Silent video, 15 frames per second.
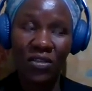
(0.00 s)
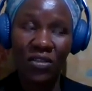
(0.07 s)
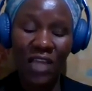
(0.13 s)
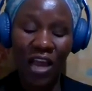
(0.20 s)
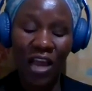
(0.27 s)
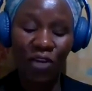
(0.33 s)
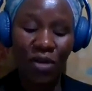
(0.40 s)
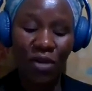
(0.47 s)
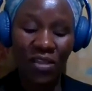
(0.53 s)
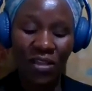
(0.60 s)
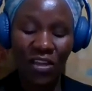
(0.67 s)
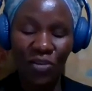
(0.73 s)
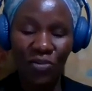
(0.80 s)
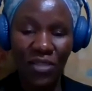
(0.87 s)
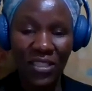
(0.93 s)
Duckworth
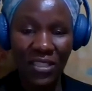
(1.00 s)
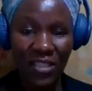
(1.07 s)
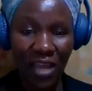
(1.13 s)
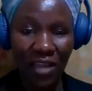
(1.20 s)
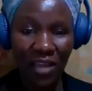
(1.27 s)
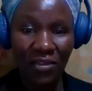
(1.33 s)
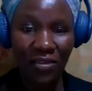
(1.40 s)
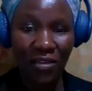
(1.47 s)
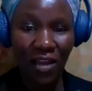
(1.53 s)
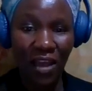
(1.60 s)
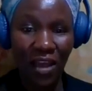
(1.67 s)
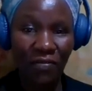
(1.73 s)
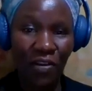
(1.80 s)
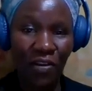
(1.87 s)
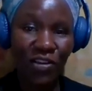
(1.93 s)
Lewis Tan.
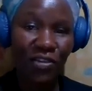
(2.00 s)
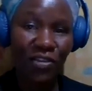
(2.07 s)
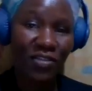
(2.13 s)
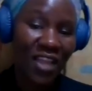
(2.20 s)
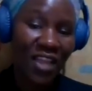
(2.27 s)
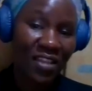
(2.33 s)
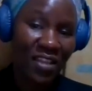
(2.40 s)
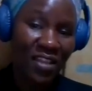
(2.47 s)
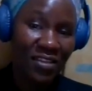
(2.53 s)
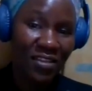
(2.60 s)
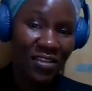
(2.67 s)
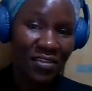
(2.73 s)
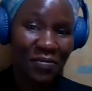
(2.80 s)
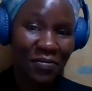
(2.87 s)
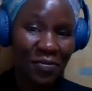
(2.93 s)
I found out the other
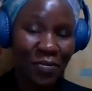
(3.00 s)
day.